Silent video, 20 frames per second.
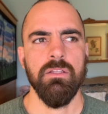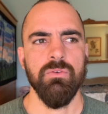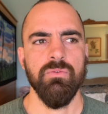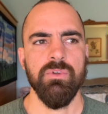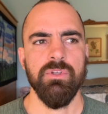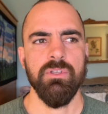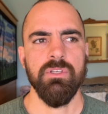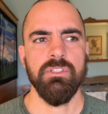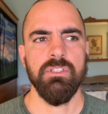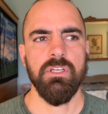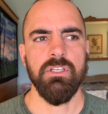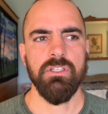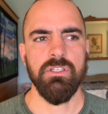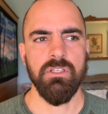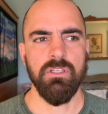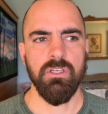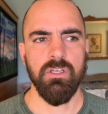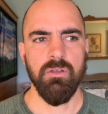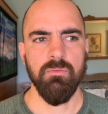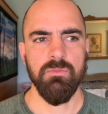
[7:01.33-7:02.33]
realization
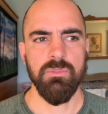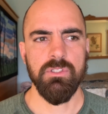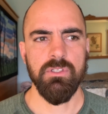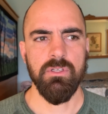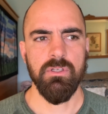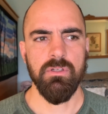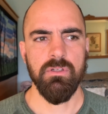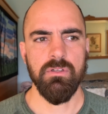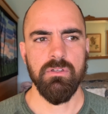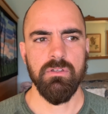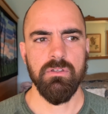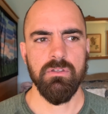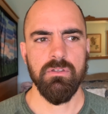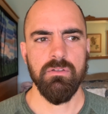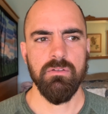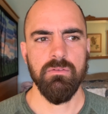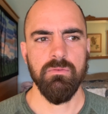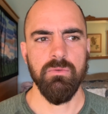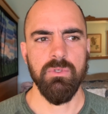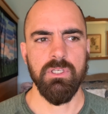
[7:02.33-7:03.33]
comes that
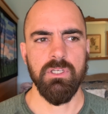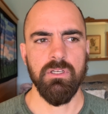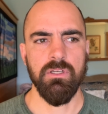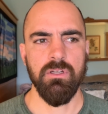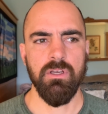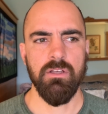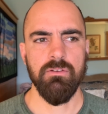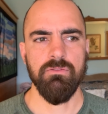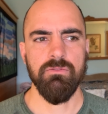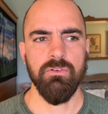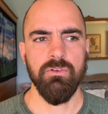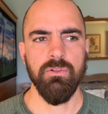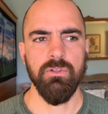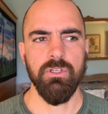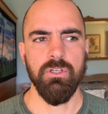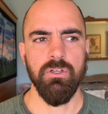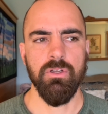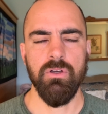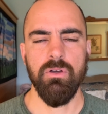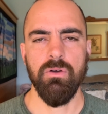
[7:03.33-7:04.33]
we cannot fully
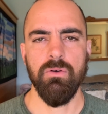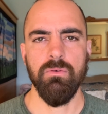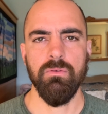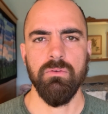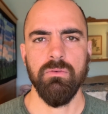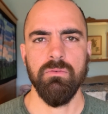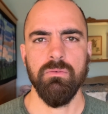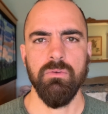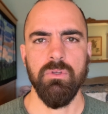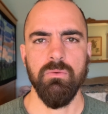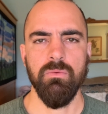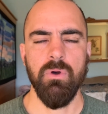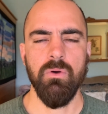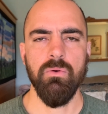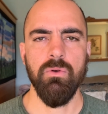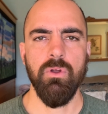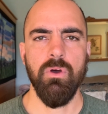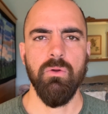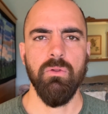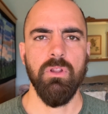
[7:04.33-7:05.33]
know. We won't
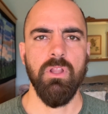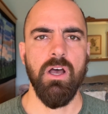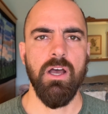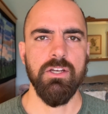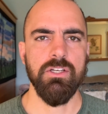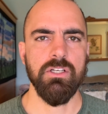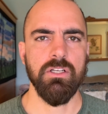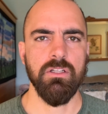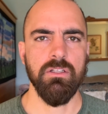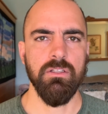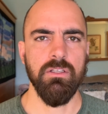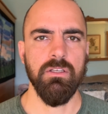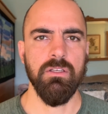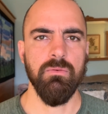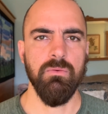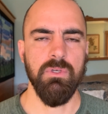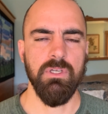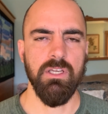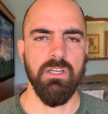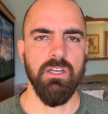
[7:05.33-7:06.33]
know logically.
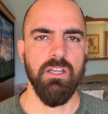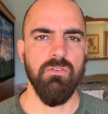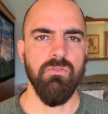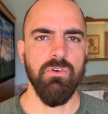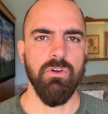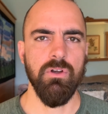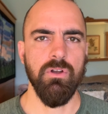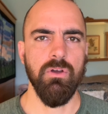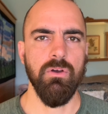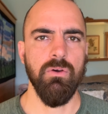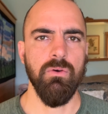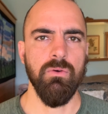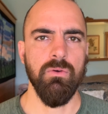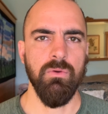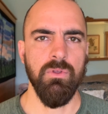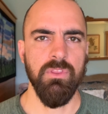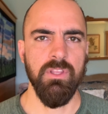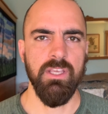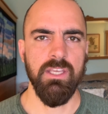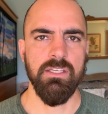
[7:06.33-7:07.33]
We can never know
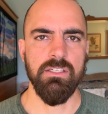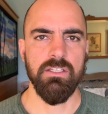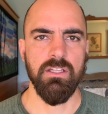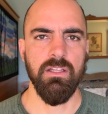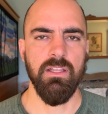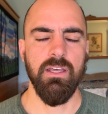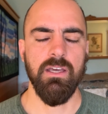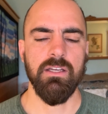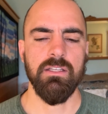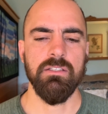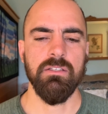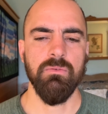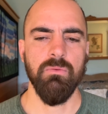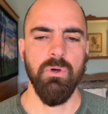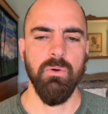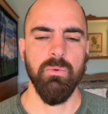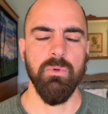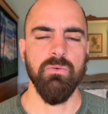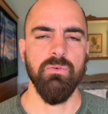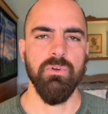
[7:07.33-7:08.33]
in the intellect
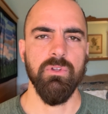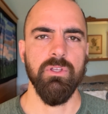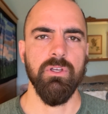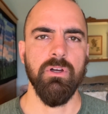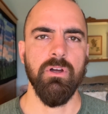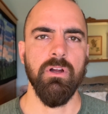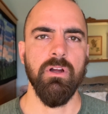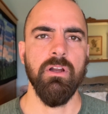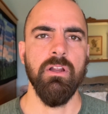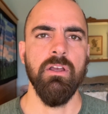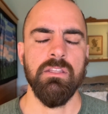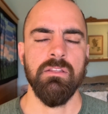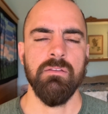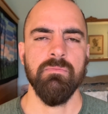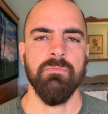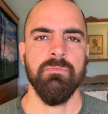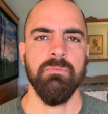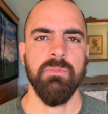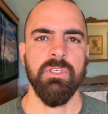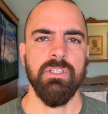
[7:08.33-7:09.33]
what we really are,
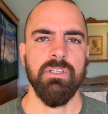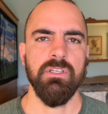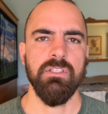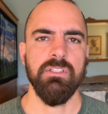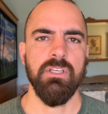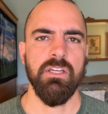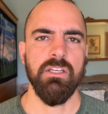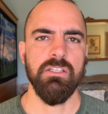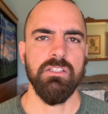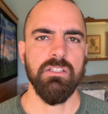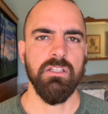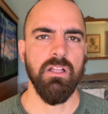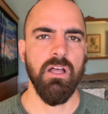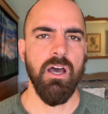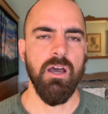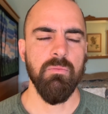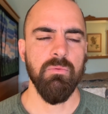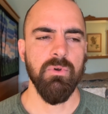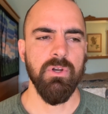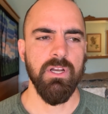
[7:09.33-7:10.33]
because that is still
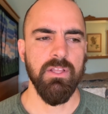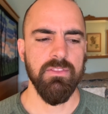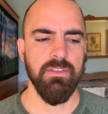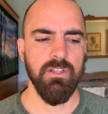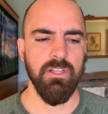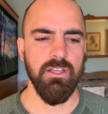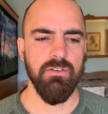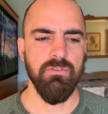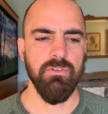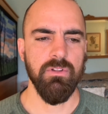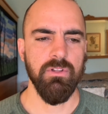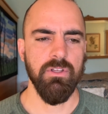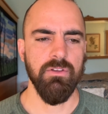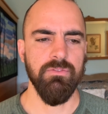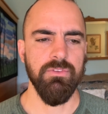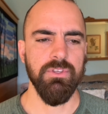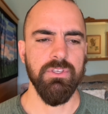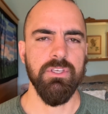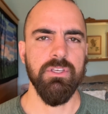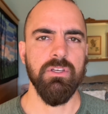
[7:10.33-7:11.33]
operating at the level of
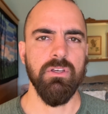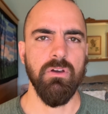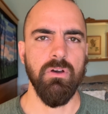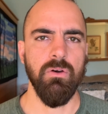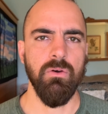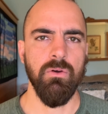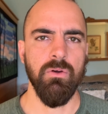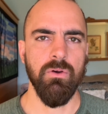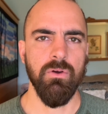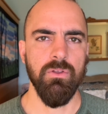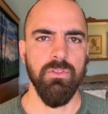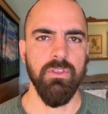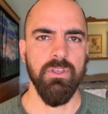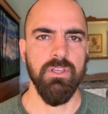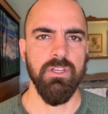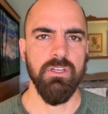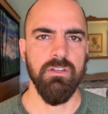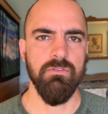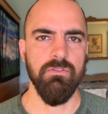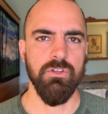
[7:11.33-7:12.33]
the ego or the
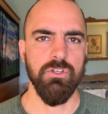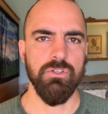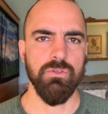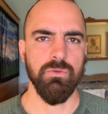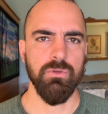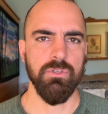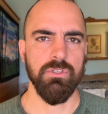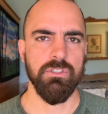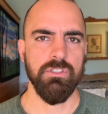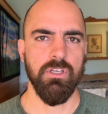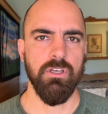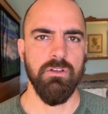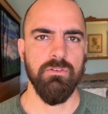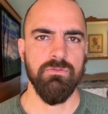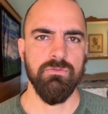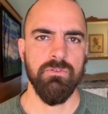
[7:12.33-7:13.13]
individual self,